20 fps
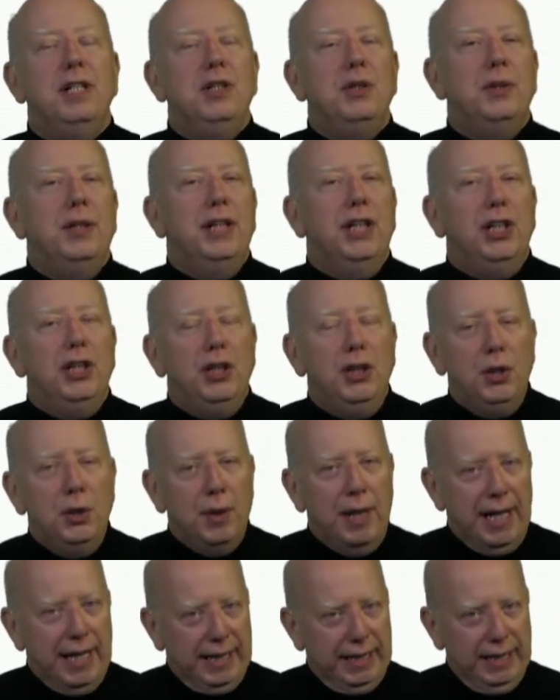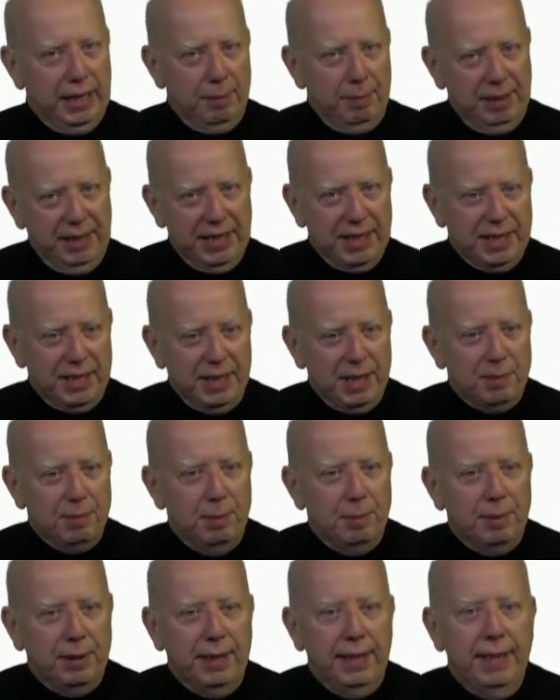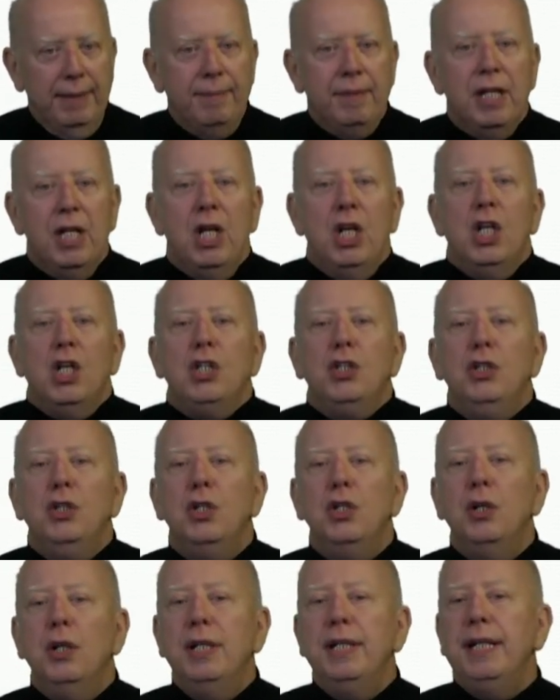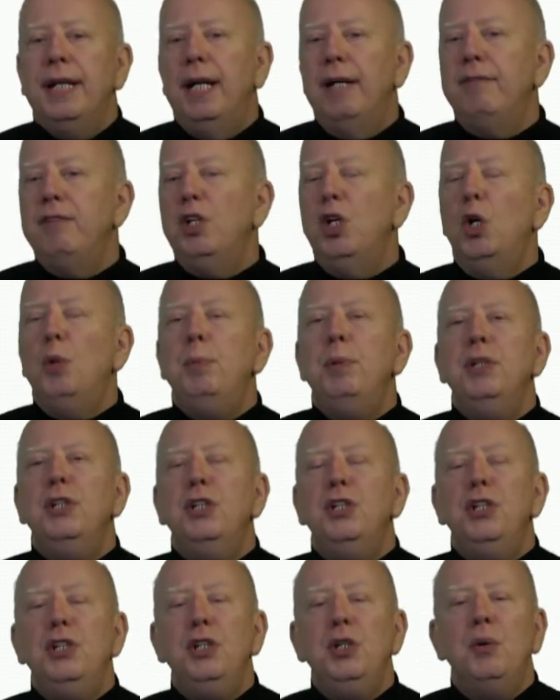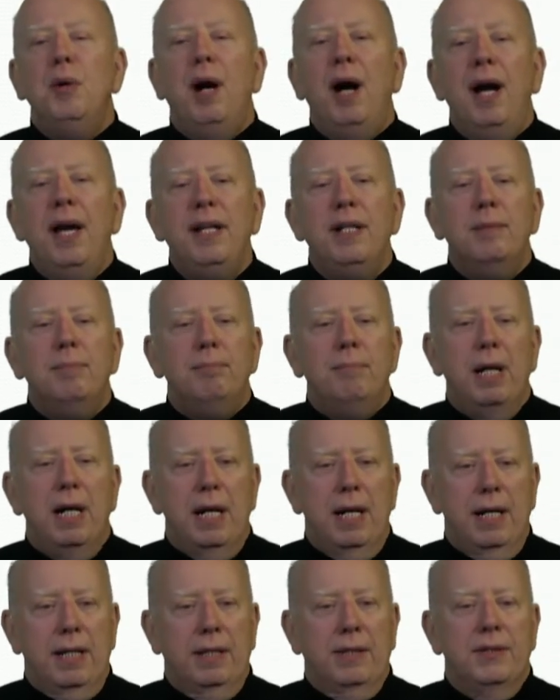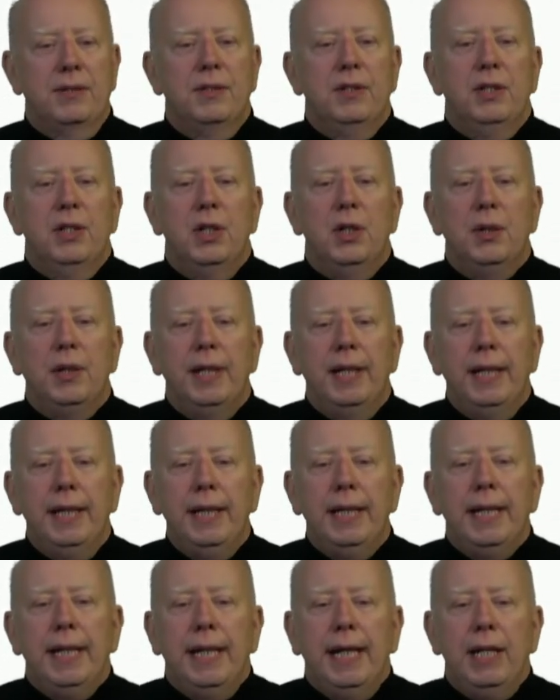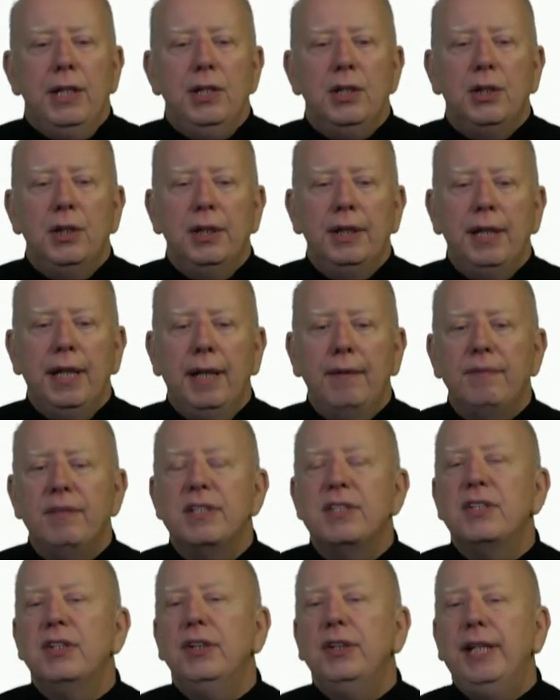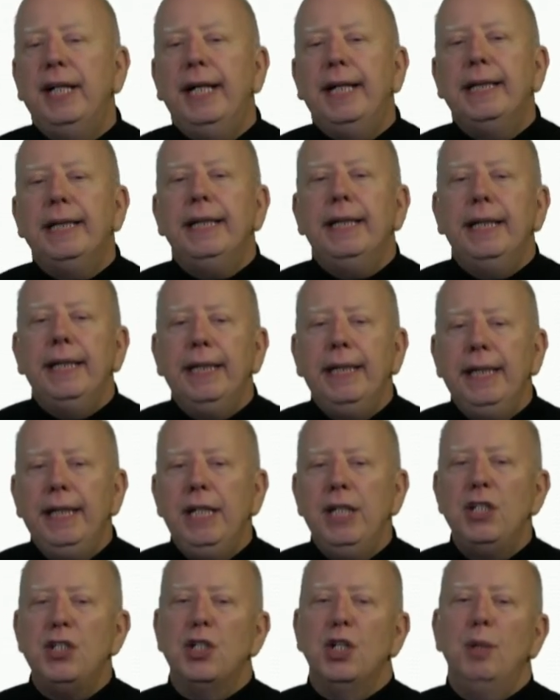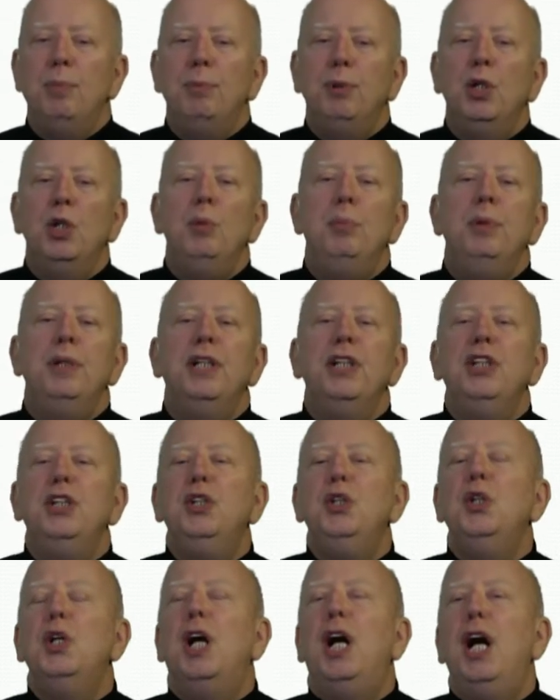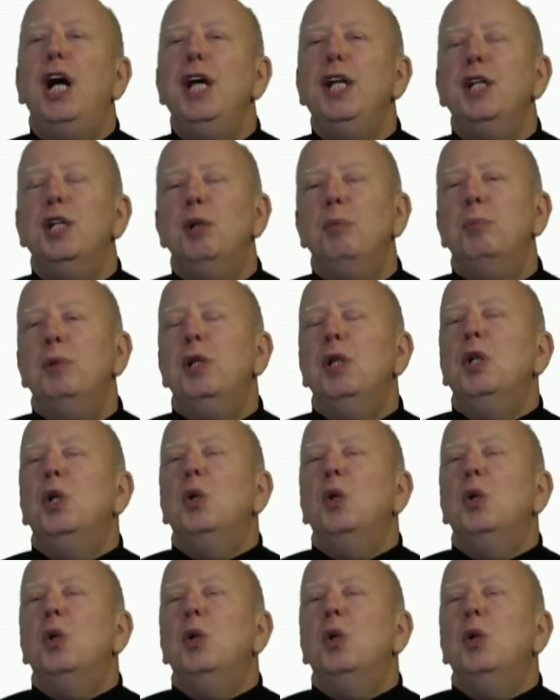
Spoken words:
entering a new academic assessment plan, you're going to have to open the new item box, okay? And you're going to have to select each appropriate new item.